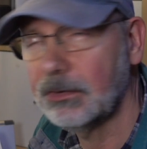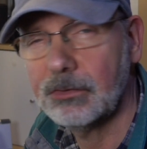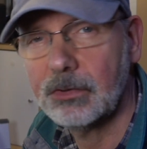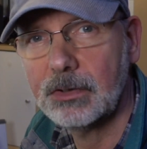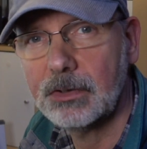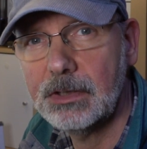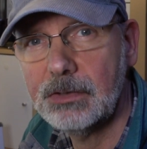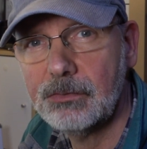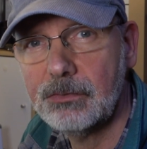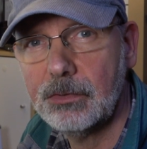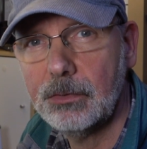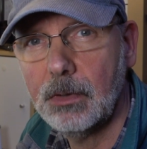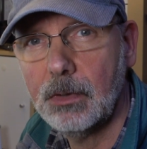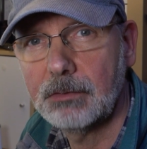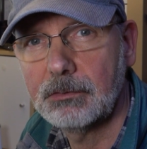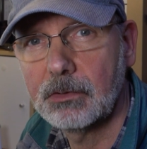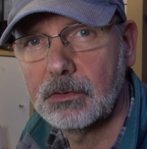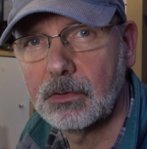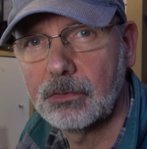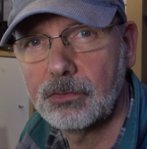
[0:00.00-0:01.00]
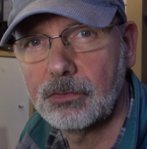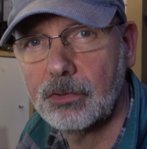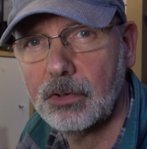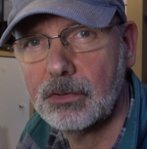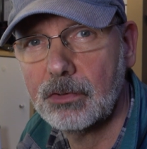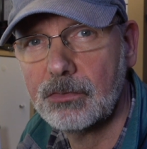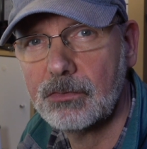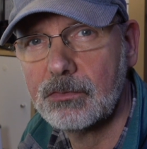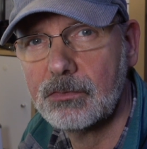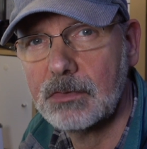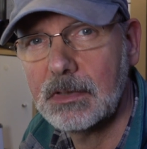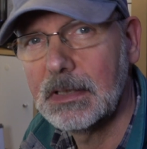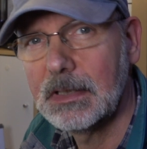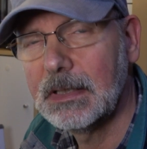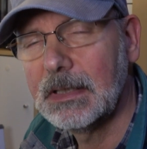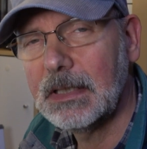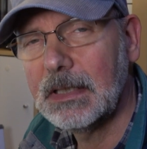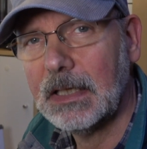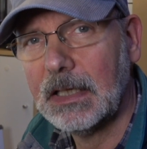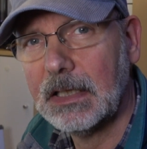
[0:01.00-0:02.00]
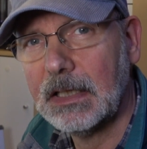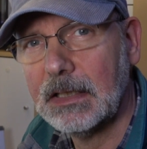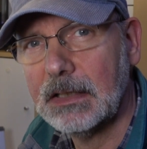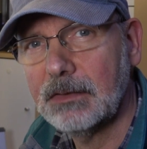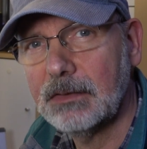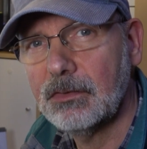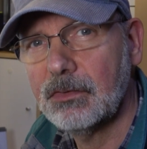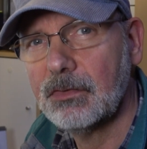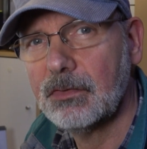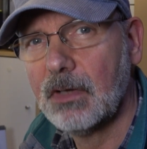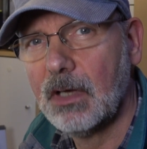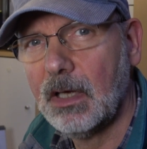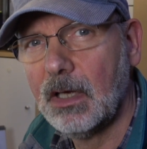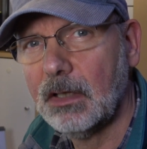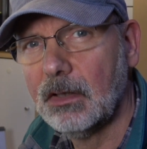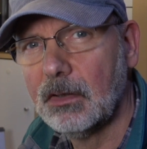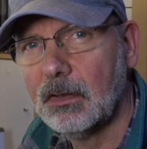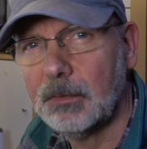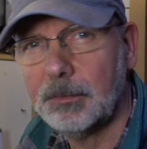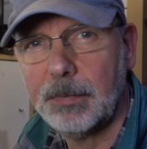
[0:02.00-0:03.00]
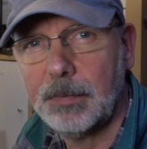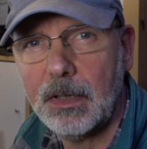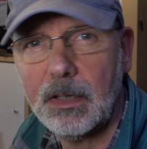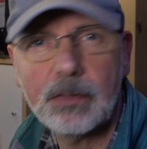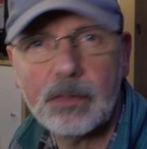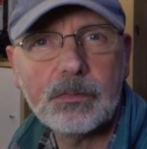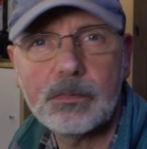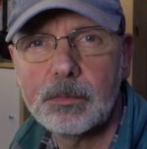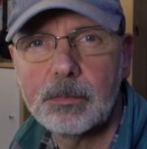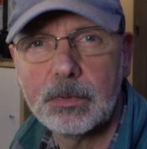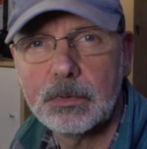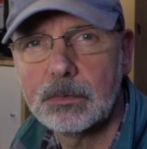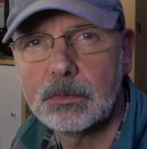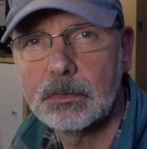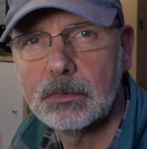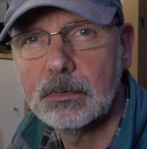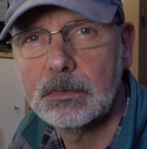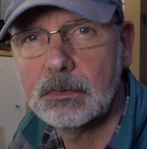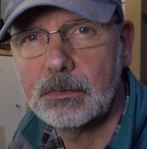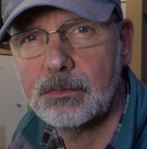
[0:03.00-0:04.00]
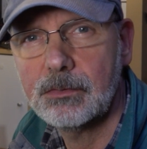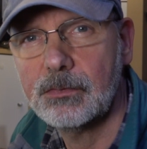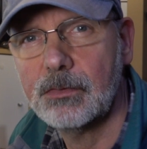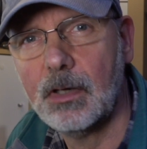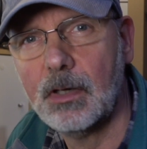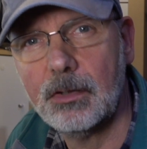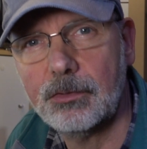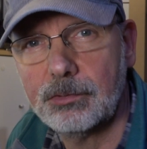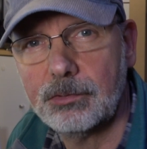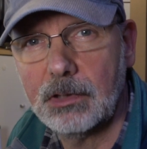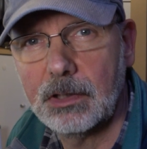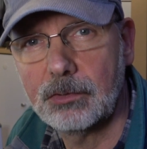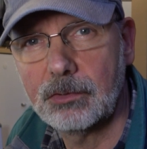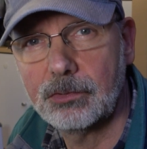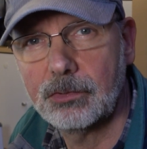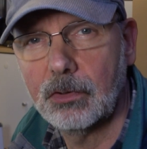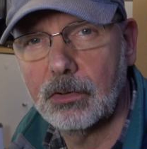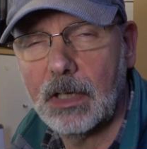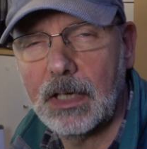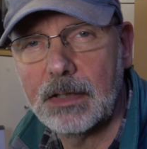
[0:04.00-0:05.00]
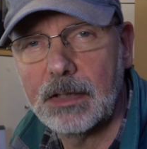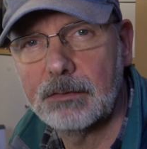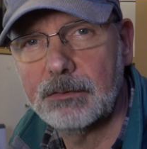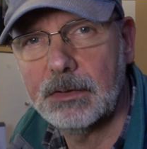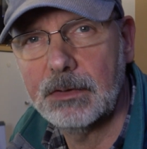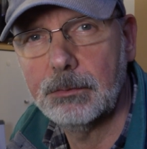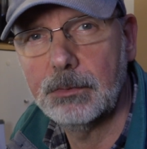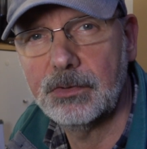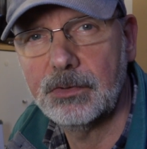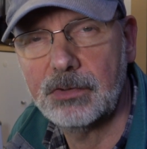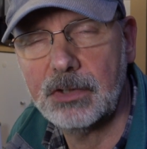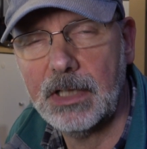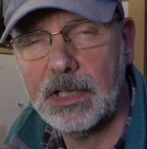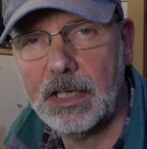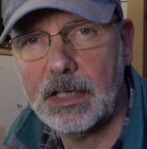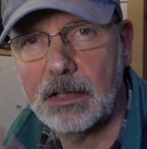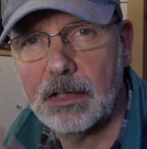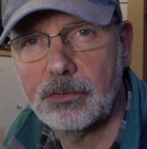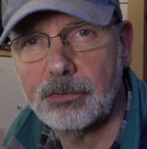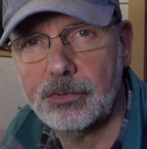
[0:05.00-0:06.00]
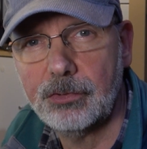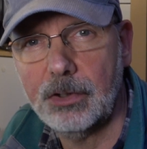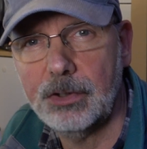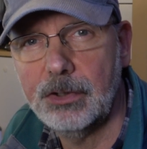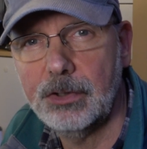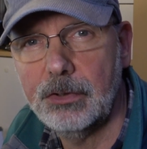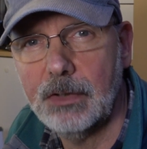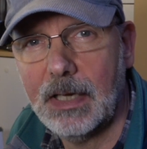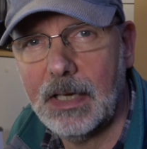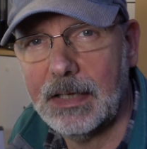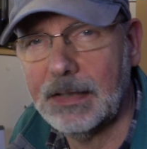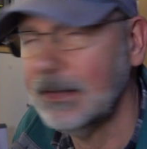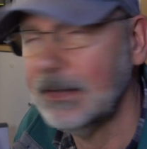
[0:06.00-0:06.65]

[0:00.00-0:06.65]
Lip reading: took these 200 odd shots, and I got a passable star trail shot out of it, which again I'll show you at